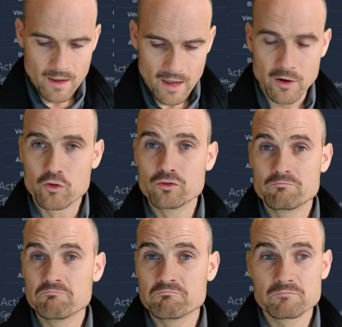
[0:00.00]
I could
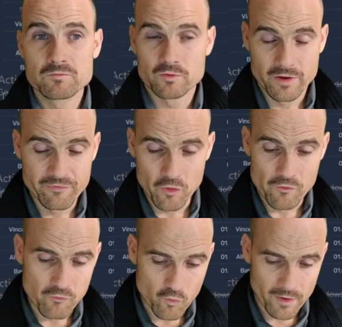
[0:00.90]
refer a
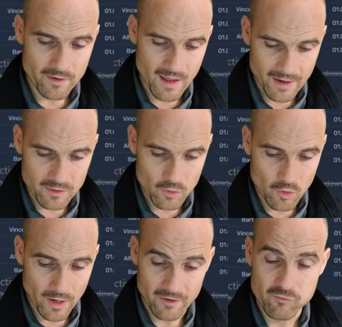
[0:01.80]
friend like uh,
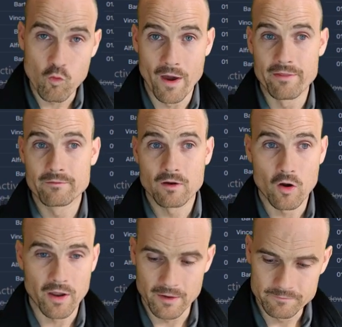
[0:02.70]
like Fouad.
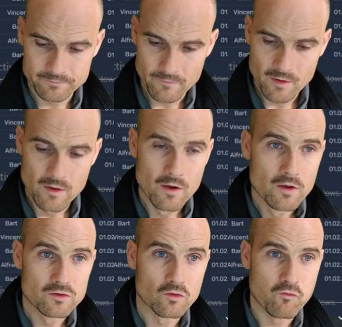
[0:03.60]
Okay,
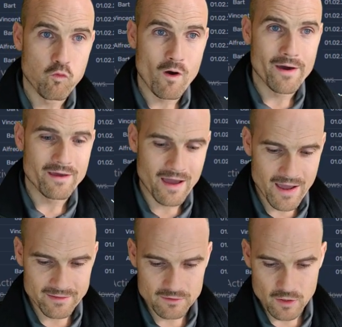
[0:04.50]
so Fouad
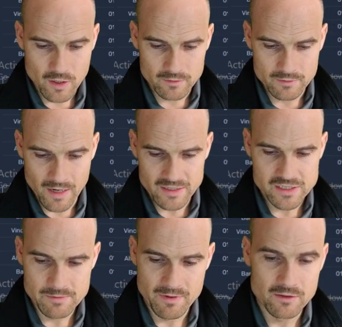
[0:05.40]
at uh, at
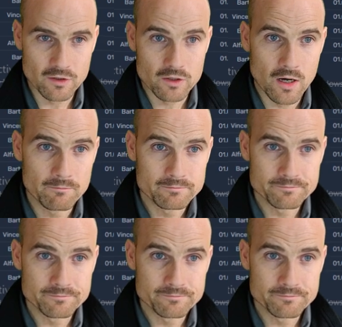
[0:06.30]
gmail.com.